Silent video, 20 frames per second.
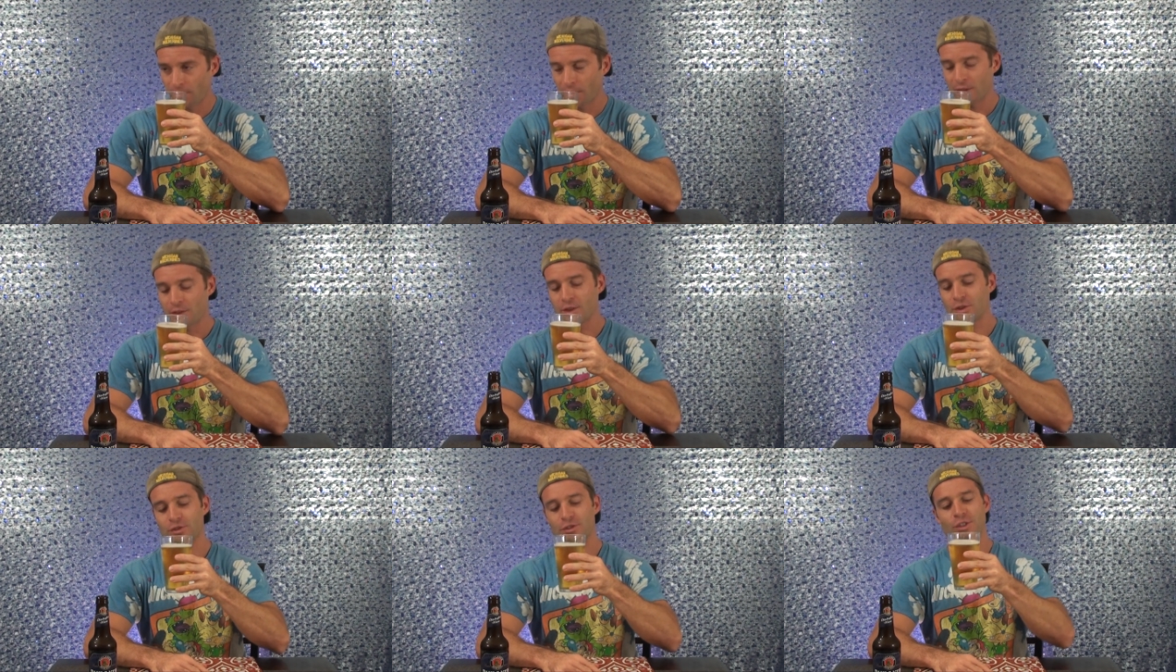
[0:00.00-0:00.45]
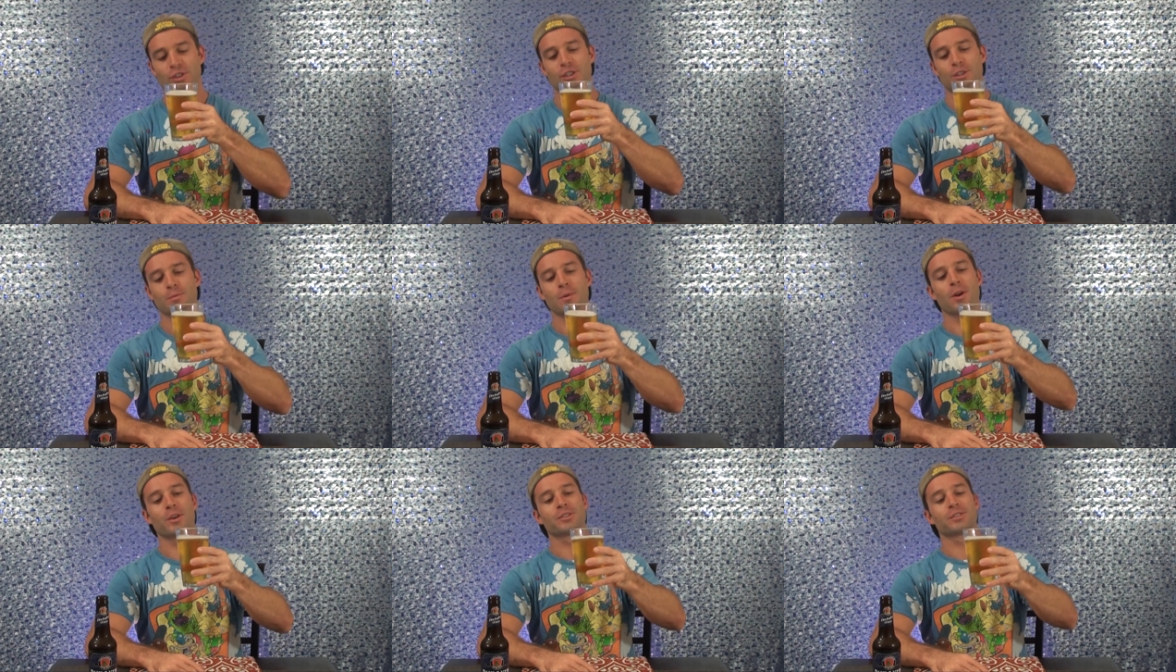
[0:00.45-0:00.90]
This
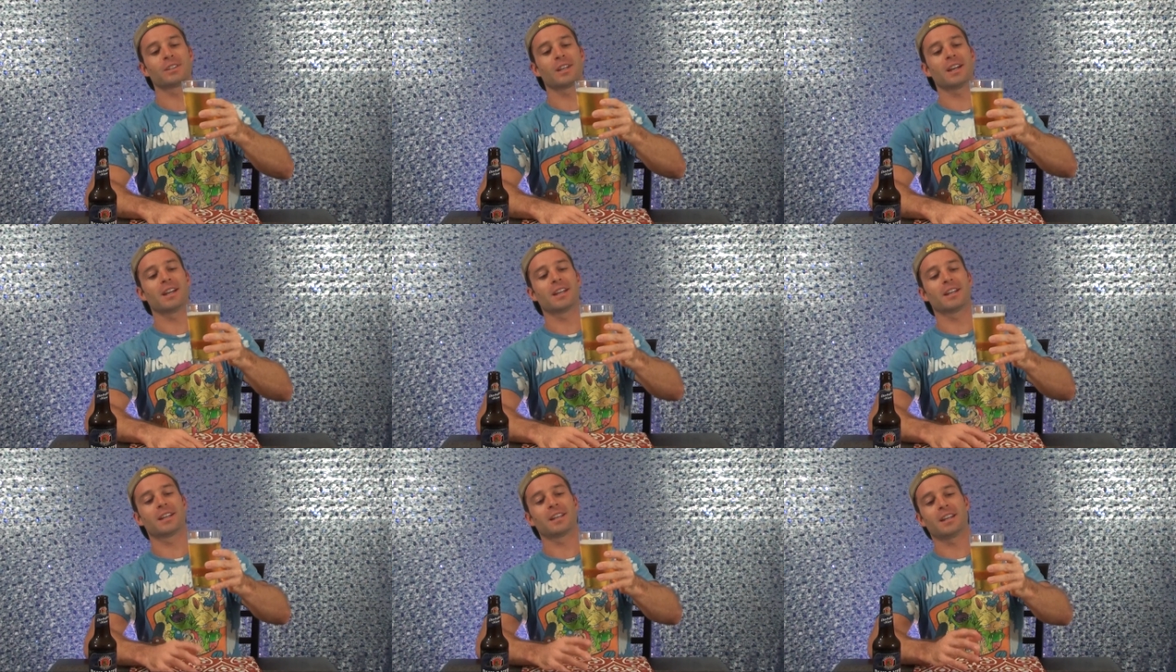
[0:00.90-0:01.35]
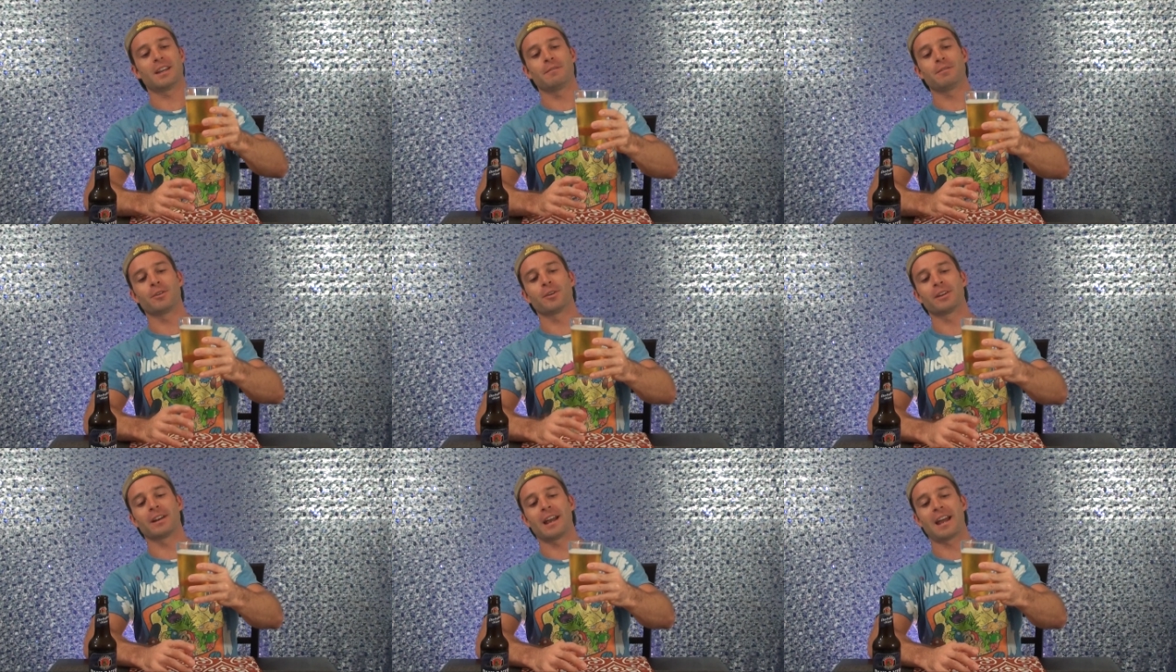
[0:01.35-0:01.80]
just smells like
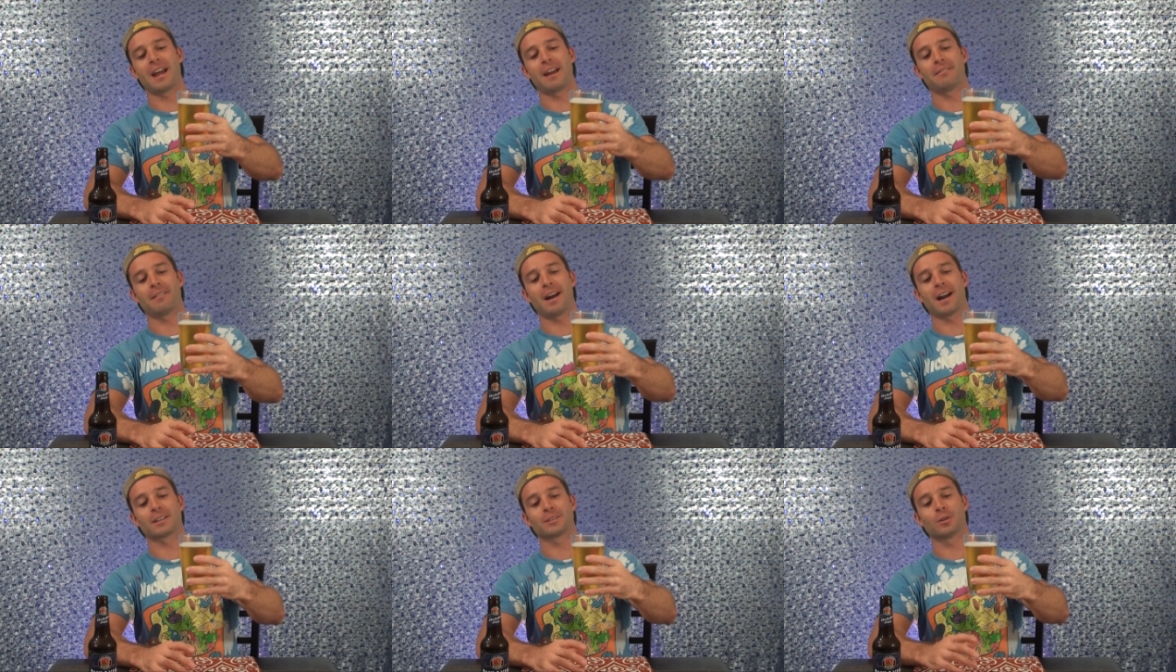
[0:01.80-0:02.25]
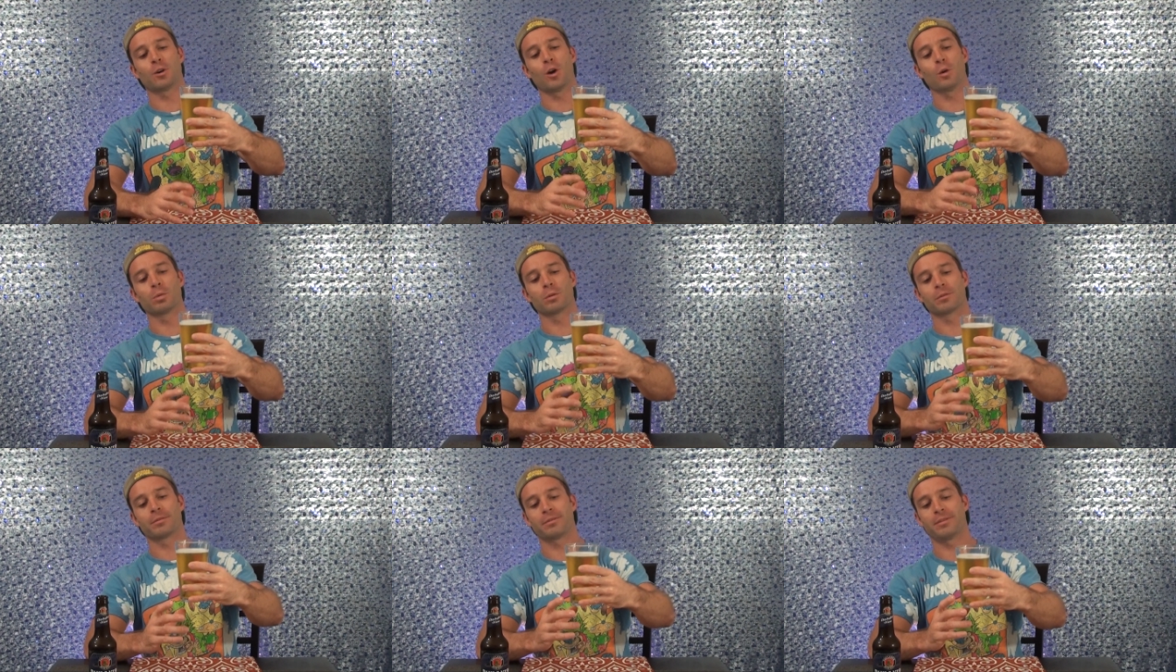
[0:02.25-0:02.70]
if you're gonna have
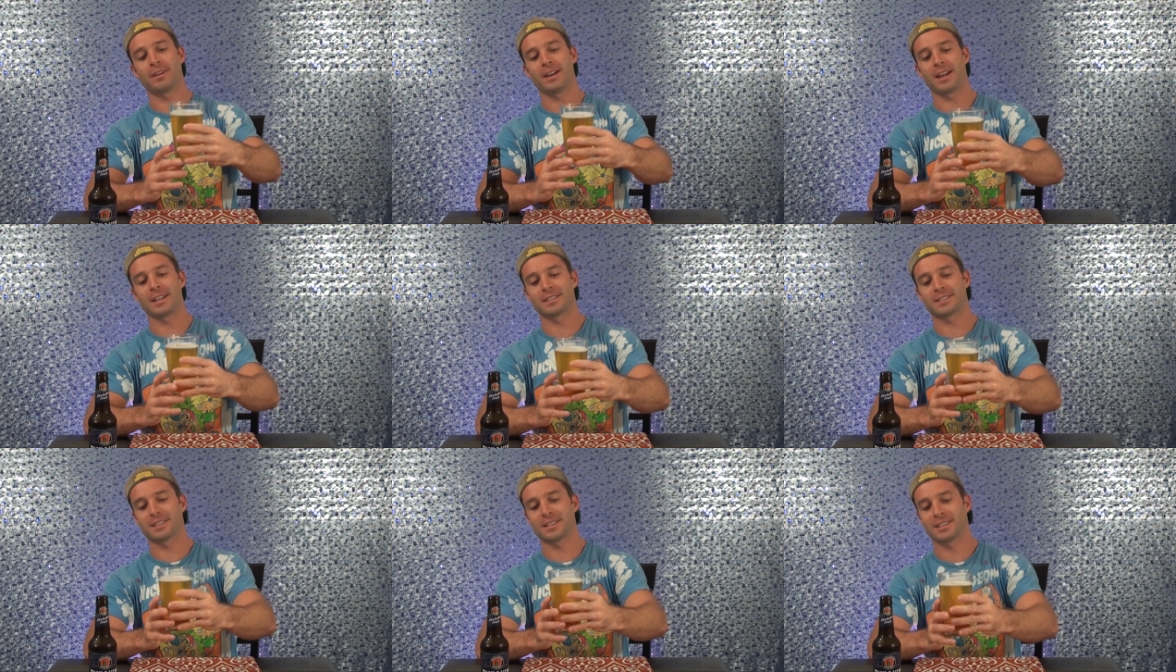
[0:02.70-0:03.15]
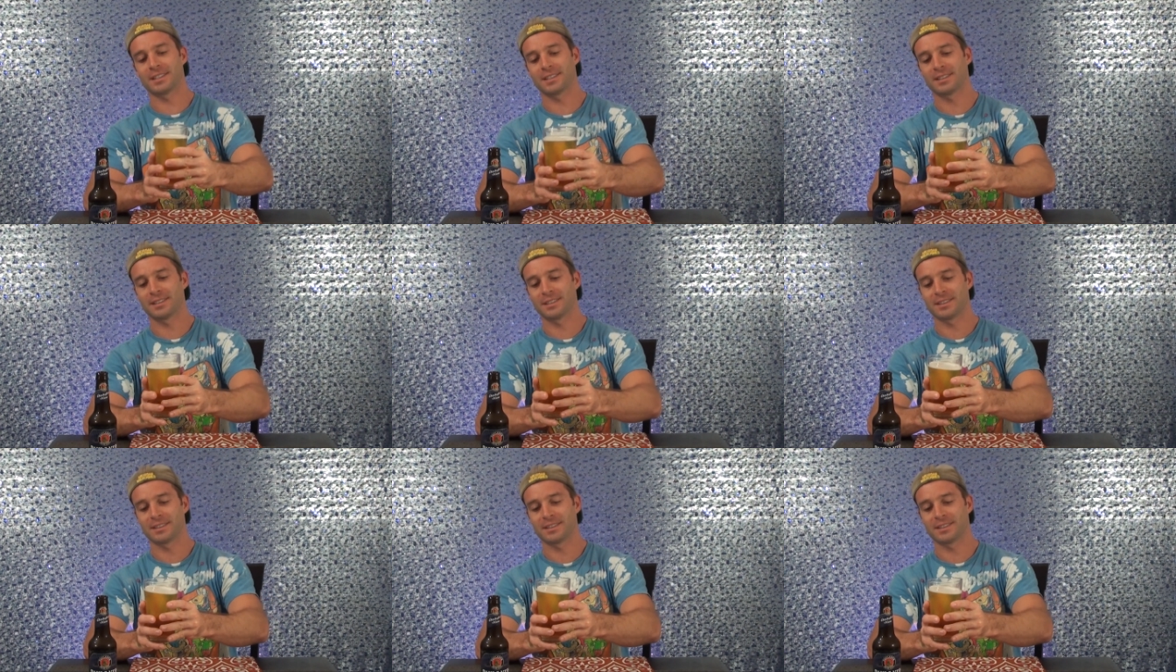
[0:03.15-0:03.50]
Oktoberfest